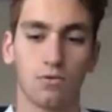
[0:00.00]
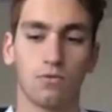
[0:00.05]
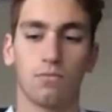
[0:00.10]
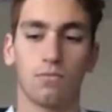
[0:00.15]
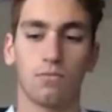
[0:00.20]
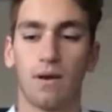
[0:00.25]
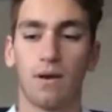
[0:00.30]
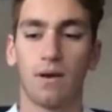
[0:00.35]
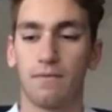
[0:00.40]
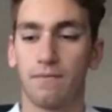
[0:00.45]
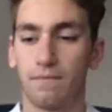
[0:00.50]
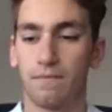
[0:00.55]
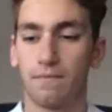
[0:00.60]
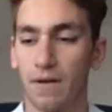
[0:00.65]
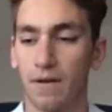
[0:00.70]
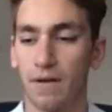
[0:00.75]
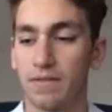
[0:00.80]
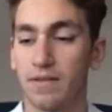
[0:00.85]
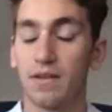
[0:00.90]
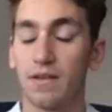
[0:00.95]
my
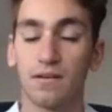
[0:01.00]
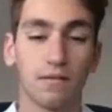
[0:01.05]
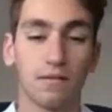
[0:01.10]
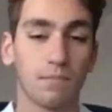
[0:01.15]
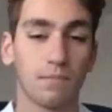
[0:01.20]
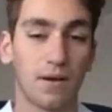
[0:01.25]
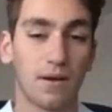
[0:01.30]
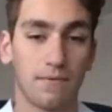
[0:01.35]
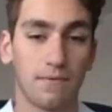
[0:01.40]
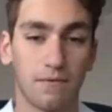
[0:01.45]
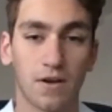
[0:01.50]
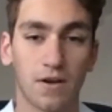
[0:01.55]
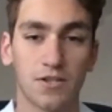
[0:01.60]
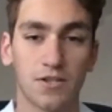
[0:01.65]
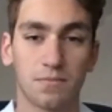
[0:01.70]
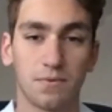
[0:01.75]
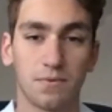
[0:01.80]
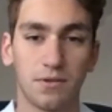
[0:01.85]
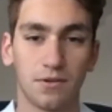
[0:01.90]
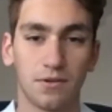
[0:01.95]
at the end of my
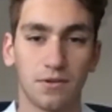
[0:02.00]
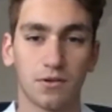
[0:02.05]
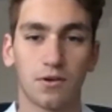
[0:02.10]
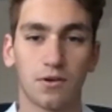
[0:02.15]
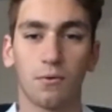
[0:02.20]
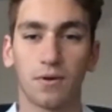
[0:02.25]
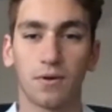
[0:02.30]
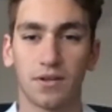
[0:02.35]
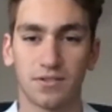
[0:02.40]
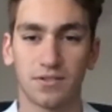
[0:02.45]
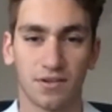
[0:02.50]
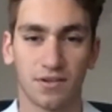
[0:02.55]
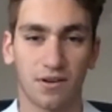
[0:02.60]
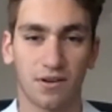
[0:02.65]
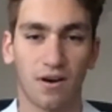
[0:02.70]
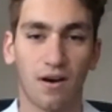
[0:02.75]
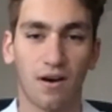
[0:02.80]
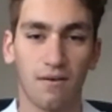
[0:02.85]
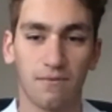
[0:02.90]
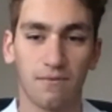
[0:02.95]
freshman year, going into
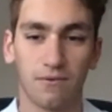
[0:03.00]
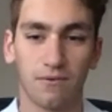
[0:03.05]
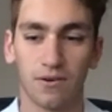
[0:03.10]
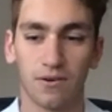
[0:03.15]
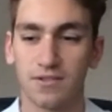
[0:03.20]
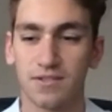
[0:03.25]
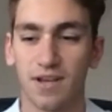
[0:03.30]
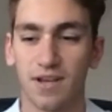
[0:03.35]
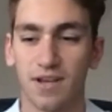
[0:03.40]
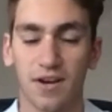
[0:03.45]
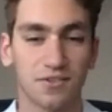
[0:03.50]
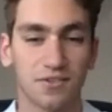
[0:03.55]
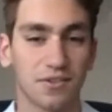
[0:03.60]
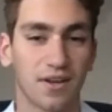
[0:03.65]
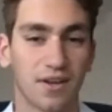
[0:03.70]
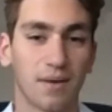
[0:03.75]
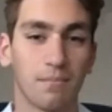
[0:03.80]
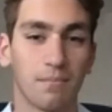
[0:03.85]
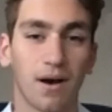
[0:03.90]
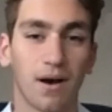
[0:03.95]
conference, I actually
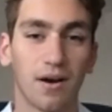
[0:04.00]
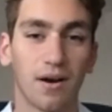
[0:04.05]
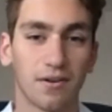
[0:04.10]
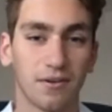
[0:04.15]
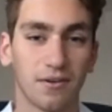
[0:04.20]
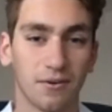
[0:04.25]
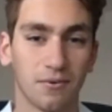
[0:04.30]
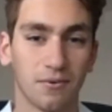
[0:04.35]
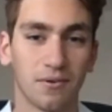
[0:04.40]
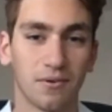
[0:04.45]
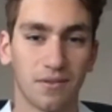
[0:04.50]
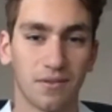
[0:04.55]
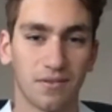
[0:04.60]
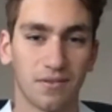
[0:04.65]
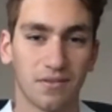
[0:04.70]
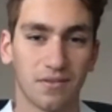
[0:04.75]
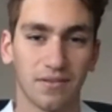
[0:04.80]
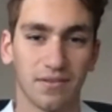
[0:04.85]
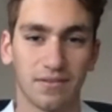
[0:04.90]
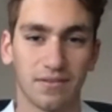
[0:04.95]
got mono
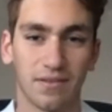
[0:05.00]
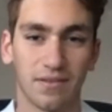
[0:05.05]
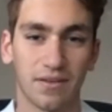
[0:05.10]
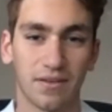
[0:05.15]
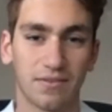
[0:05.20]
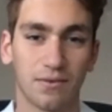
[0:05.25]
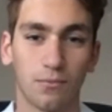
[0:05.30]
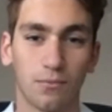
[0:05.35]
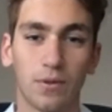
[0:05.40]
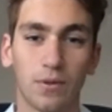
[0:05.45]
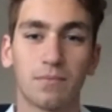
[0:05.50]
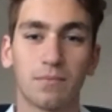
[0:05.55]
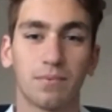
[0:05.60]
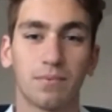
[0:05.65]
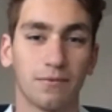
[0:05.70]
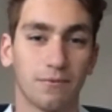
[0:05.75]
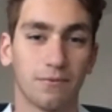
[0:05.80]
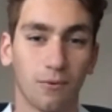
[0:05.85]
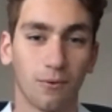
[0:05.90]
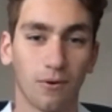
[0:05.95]
like the week
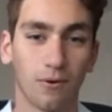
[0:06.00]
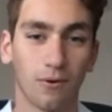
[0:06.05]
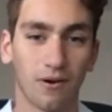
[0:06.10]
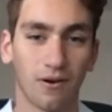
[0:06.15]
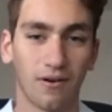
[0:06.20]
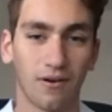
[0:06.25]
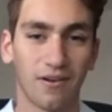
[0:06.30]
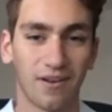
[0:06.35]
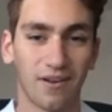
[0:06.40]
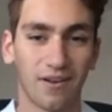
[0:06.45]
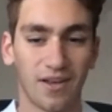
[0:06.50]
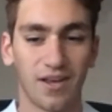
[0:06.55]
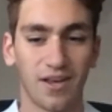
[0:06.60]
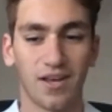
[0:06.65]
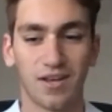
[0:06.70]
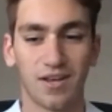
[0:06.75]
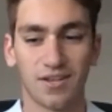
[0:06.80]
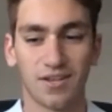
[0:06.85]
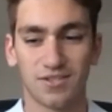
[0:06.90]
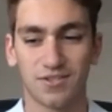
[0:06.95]
before.
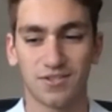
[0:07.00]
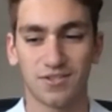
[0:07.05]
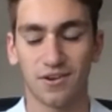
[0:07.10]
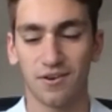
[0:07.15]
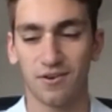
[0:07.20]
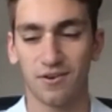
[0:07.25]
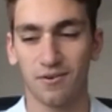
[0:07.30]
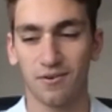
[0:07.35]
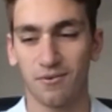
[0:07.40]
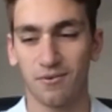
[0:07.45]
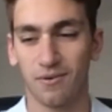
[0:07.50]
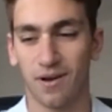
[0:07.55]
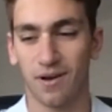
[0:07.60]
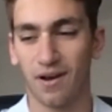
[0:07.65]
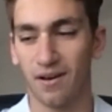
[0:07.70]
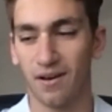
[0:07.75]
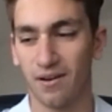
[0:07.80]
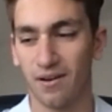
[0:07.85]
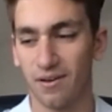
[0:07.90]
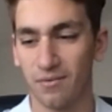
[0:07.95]
So
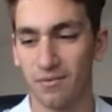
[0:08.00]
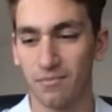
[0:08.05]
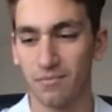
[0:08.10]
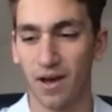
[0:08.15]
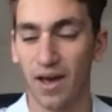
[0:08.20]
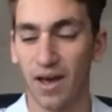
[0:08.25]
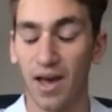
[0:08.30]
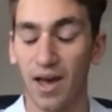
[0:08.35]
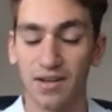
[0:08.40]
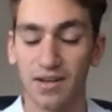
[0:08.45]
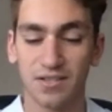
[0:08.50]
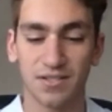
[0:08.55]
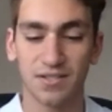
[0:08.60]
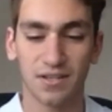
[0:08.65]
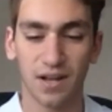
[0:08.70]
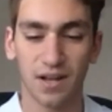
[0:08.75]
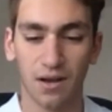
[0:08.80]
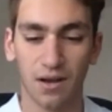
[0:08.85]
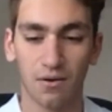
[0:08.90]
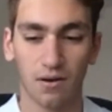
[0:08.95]
I had to sit
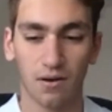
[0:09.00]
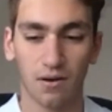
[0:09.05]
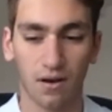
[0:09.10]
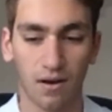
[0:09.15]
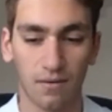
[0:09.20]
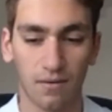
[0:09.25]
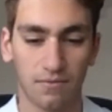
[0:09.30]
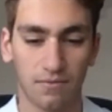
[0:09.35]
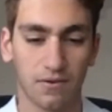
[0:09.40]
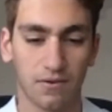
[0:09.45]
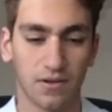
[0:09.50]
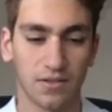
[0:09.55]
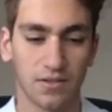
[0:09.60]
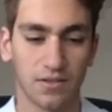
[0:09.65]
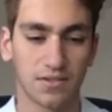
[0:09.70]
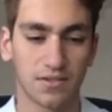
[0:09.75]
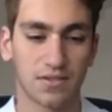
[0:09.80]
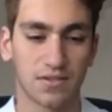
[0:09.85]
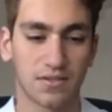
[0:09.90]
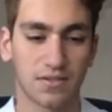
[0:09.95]
out
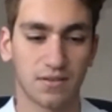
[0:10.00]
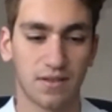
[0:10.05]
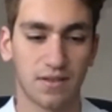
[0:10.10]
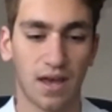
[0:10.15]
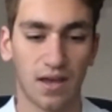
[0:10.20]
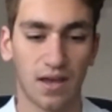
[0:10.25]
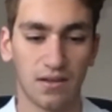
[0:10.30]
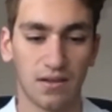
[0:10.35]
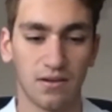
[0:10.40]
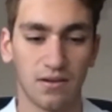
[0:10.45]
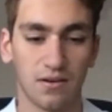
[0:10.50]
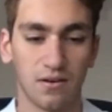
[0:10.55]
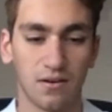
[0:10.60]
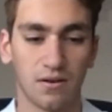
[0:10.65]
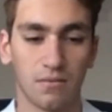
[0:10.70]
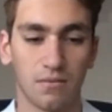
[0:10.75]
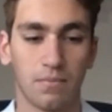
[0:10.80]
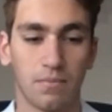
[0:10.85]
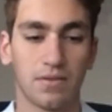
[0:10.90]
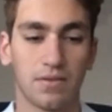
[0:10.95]
conference that
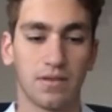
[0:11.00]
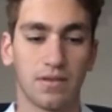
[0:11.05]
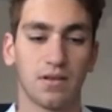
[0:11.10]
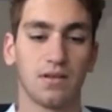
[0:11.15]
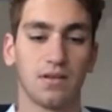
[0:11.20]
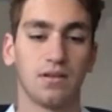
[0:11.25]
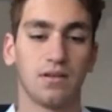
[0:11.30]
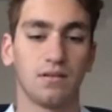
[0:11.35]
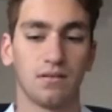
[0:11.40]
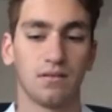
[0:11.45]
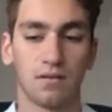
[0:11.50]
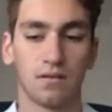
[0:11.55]
year, but then